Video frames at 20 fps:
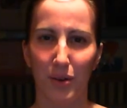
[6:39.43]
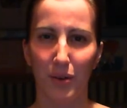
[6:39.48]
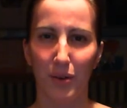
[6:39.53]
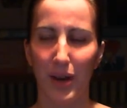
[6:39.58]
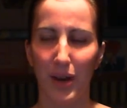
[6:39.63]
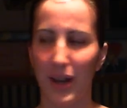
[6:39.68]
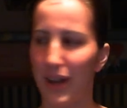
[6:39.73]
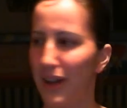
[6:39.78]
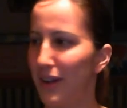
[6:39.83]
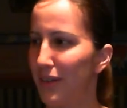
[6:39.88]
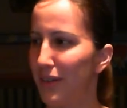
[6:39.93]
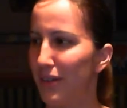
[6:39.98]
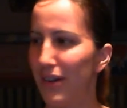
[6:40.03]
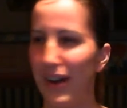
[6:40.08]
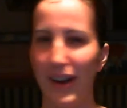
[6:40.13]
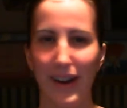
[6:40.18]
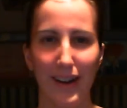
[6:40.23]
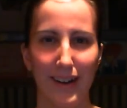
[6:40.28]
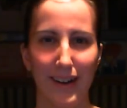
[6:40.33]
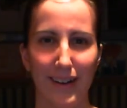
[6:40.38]
wait,
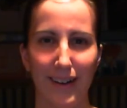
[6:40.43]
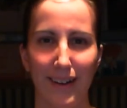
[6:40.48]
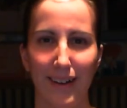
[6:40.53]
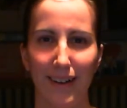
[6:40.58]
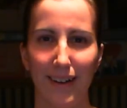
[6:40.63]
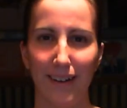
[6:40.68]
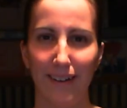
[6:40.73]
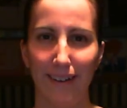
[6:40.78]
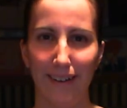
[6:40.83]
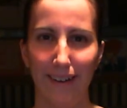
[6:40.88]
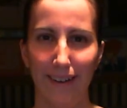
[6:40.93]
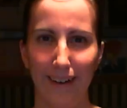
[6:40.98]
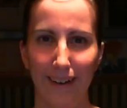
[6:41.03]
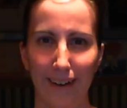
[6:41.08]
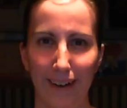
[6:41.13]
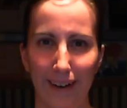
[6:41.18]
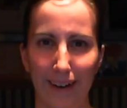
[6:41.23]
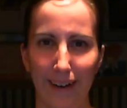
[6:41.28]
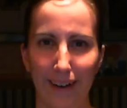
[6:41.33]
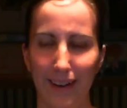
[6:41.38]
what?
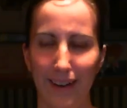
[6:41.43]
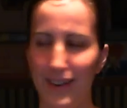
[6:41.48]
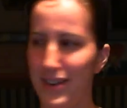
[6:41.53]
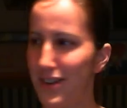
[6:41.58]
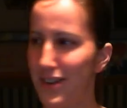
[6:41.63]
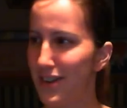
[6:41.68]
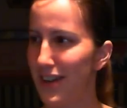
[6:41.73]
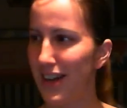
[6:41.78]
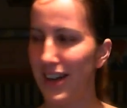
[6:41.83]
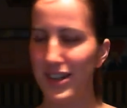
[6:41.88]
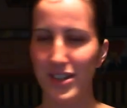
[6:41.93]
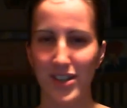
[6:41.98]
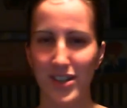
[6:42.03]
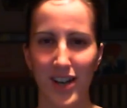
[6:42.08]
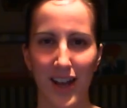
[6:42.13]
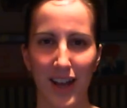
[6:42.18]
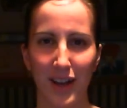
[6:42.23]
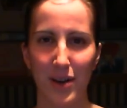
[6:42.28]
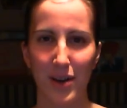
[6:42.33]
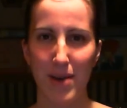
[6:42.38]
Oh, should
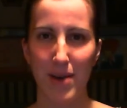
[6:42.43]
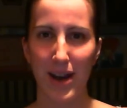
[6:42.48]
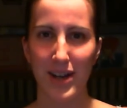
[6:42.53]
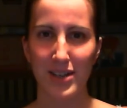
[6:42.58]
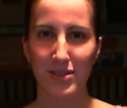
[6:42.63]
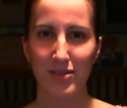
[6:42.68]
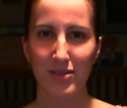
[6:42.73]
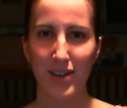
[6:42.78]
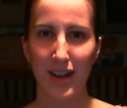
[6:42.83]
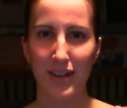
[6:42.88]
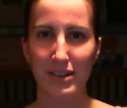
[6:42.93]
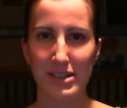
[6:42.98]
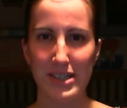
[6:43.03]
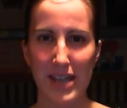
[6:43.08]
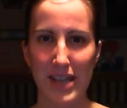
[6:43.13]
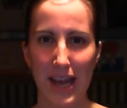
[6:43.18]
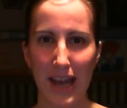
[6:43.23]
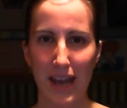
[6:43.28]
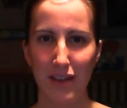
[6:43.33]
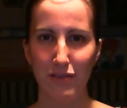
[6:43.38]
I go back to another
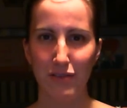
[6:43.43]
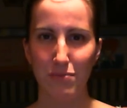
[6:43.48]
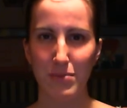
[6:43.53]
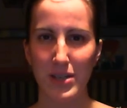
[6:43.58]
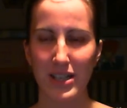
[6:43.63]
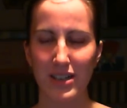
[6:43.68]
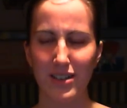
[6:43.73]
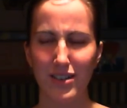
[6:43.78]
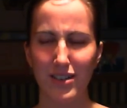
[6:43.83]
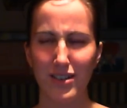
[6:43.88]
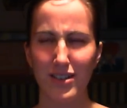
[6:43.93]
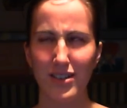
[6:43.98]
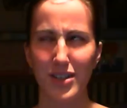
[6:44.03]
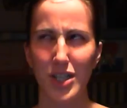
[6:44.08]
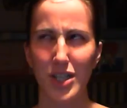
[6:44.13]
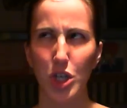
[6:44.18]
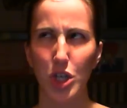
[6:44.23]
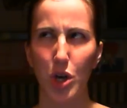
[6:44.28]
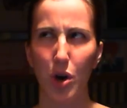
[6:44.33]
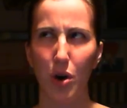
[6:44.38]
save? But
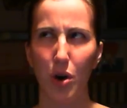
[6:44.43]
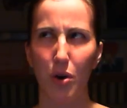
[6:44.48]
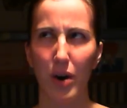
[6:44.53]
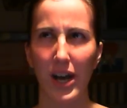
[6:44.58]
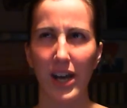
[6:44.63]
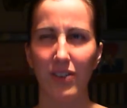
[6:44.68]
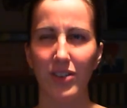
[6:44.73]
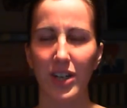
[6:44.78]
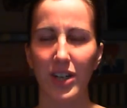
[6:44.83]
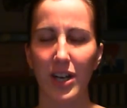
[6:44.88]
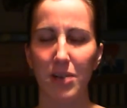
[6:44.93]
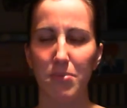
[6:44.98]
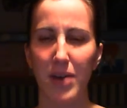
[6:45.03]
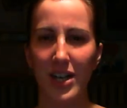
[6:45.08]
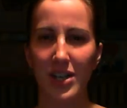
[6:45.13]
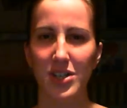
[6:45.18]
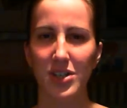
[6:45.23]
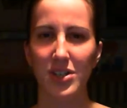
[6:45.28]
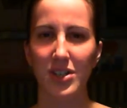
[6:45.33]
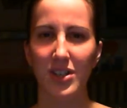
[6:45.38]
no, I haven't gone
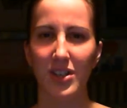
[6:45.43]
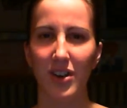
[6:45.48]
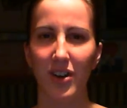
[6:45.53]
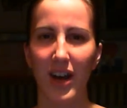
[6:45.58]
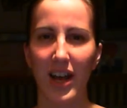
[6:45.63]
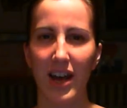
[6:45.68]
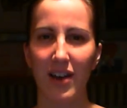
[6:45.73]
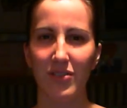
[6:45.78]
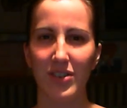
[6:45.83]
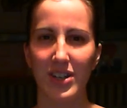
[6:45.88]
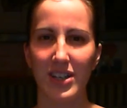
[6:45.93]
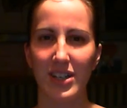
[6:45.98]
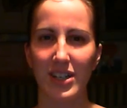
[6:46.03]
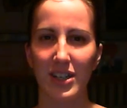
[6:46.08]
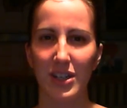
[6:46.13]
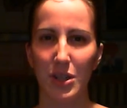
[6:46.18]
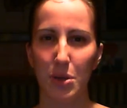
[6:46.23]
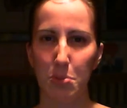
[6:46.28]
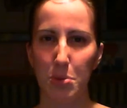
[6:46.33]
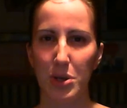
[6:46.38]
back to, I haven't
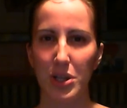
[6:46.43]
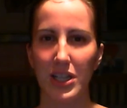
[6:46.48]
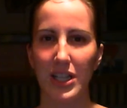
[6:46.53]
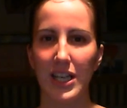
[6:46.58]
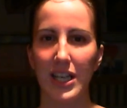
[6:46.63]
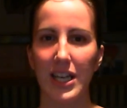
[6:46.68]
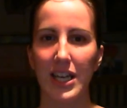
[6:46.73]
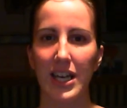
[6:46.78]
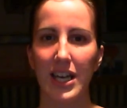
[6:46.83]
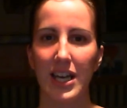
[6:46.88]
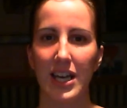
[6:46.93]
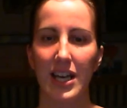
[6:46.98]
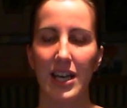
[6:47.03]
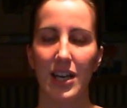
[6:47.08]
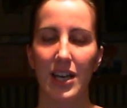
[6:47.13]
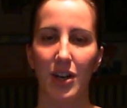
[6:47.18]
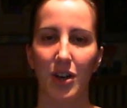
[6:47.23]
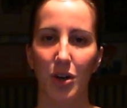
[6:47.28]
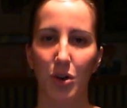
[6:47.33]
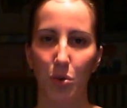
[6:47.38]
deliberately
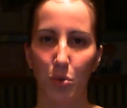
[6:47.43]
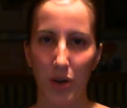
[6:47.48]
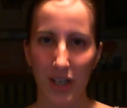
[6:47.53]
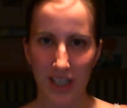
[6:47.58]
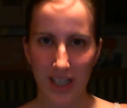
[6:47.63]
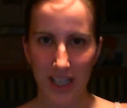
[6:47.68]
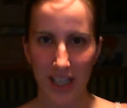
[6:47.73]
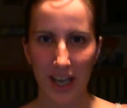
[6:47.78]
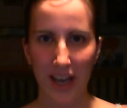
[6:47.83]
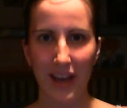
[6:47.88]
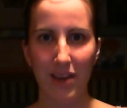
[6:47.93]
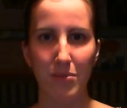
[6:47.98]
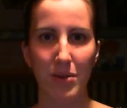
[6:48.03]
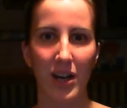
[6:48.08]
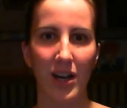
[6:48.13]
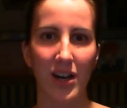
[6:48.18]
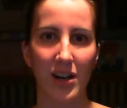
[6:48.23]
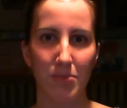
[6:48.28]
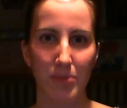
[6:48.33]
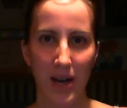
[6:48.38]
quit the game
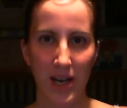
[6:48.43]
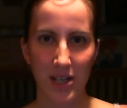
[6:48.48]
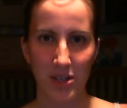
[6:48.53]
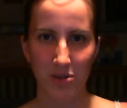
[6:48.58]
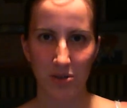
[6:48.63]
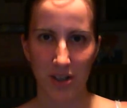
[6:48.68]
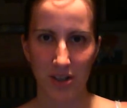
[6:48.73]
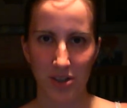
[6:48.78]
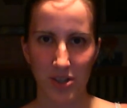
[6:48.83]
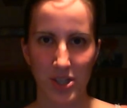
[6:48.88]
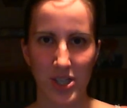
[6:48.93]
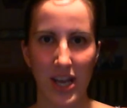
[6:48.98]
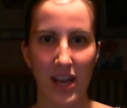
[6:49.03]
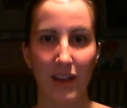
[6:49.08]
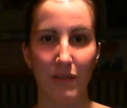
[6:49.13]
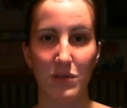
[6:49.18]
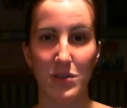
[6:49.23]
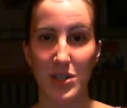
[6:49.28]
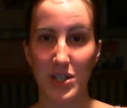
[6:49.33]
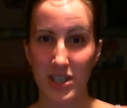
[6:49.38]
and gone back to another
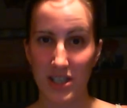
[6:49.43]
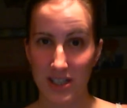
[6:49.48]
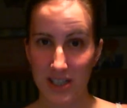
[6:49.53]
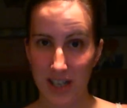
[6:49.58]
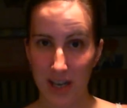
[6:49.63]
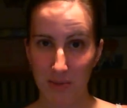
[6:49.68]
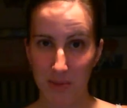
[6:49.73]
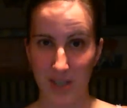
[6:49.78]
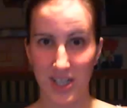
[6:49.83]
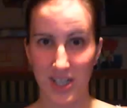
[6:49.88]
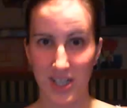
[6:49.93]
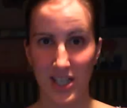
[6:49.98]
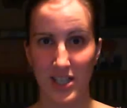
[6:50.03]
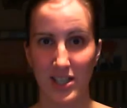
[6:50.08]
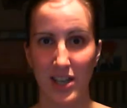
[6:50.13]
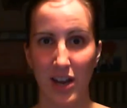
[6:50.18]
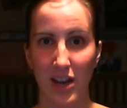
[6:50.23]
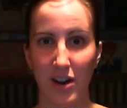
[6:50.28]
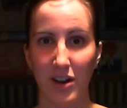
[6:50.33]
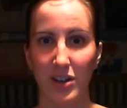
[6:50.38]
save since I made this
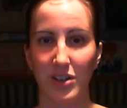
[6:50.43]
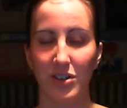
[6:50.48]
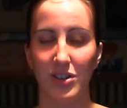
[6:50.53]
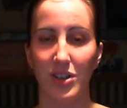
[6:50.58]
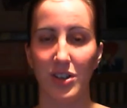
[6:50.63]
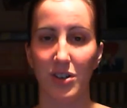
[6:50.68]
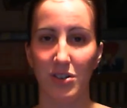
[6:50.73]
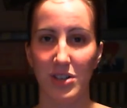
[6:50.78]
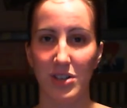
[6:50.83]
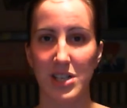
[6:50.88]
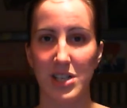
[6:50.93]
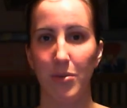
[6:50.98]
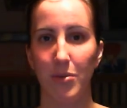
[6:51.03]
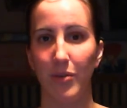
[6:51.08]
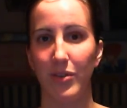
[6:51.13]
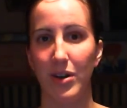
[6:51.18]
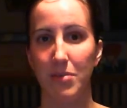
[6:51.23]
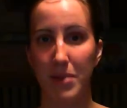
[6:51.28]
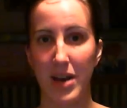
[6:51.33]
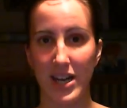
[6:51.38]
character. The only time
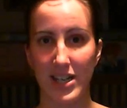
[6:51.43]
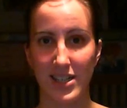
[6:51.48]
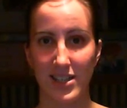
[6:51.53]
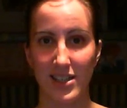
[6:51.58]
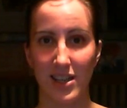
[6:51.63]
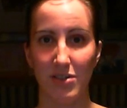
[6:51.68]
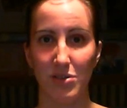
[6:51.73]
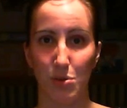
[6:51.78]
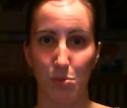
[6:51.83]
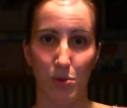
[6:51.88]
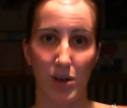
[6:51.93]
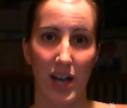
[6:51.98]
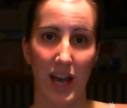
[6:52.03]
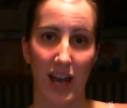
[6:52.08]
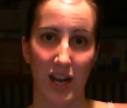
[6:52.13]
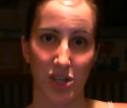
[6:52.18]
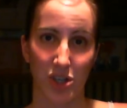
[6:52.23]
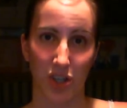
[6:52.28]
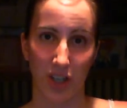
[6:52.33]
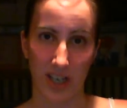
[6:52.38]
I've gone back to saves is when I
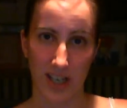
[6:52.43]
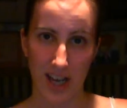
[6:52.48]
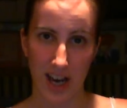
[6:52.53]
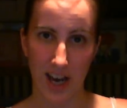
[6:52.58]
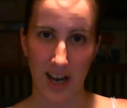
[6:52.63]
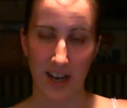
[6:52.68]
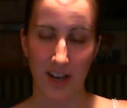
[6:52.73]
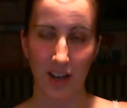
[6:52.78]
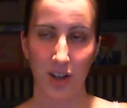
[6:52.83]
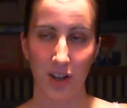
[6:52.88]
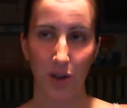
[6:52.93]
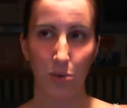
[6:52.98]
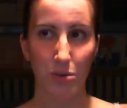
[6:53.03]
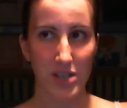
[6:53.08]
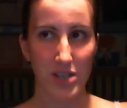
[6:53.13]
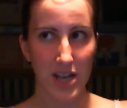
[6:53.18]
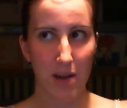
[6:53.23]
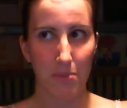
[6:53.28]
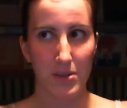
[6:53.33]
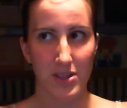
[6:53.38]
actually died,
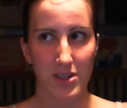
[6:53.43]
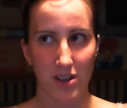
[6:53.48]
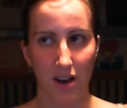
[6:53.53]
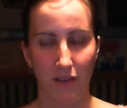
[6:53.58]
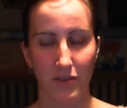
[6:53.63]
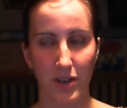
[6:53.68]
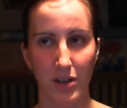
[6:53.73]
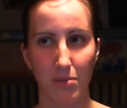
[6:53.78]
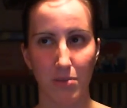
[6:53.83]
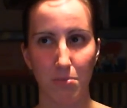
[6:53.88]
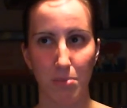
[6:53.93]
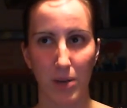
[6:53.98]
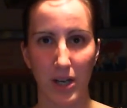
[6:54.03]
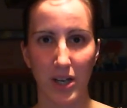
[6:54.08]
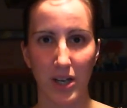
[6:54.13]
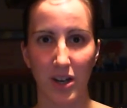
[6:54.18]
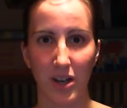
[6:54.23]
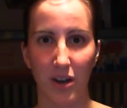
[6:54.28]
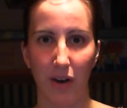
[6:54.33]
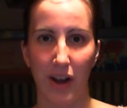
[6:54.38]
which happens often,
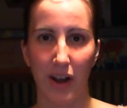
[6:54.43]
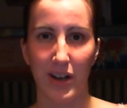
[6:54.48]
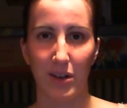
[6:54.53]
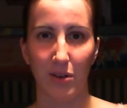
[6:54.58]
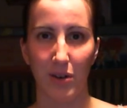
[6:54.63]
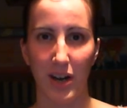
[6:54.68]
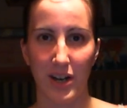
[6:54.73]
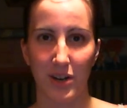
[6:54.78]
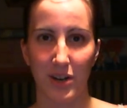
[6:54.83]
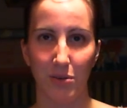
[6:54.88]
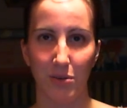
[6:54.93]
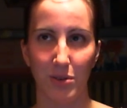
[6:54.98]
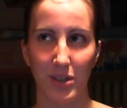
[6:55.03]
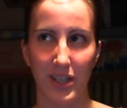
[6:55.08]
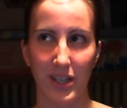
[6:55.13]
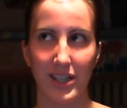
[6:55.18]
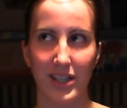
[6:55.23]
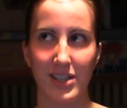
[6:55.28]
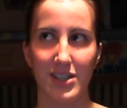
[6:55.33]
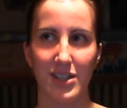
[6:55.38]
but I don't
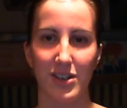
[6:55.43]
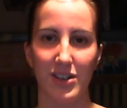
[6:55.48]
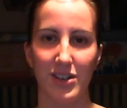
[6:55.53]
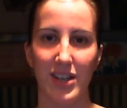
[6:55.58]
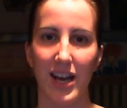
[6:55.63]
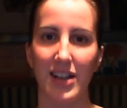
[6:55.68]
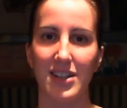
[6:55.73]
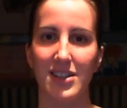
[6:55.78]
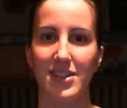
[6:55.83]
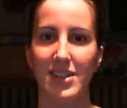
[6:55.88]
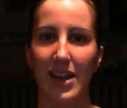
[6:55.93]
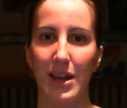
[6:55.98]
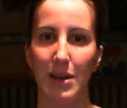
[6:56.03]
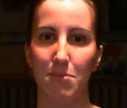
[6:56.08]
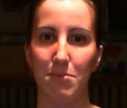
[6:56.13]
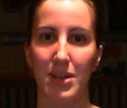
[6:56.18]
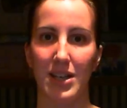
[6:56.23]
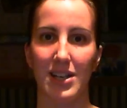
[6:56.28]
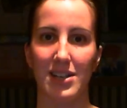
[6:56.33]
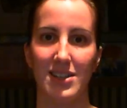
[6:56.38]
really consider that the
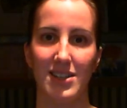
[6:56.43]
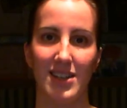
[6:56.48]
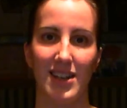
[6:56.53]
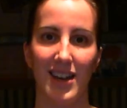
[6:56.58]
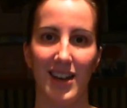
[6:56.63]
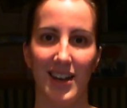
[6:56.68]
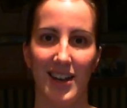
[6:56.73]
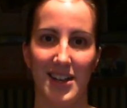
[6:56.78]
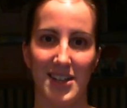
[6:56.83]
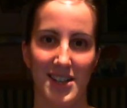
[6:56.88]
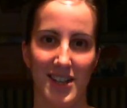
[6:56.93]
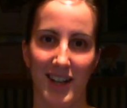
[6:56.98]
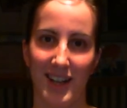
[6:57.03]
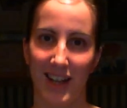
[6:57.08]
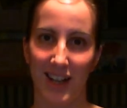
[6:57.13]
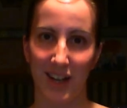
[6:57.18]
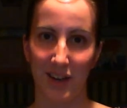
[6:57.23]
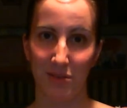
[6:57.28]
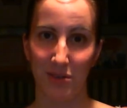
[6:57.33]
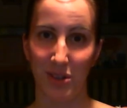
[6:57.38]
same, because it's not
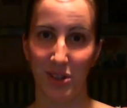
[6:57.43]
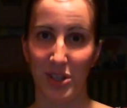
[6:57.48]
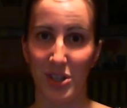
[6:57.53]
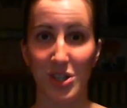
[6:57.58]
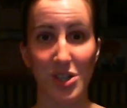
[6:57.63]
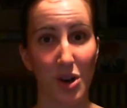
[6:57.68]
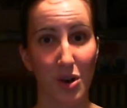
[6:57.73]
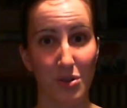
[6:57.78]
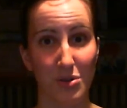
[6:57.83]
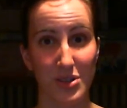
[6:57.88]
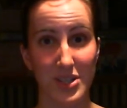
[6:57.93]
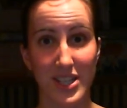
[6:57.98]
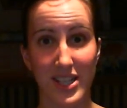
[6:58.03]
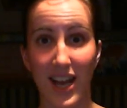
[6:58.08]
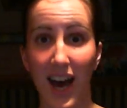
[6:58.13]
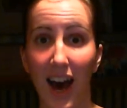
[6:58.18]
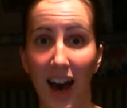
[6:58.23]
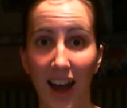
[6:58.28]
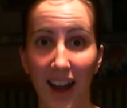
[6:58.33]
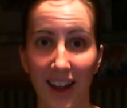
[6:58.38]
like I really chose to
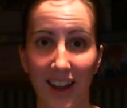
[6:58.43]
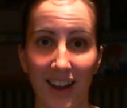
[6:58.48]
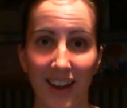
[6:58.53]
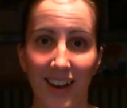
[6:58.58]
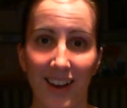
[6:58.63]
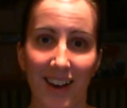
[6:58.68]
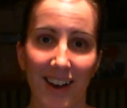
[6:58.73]
die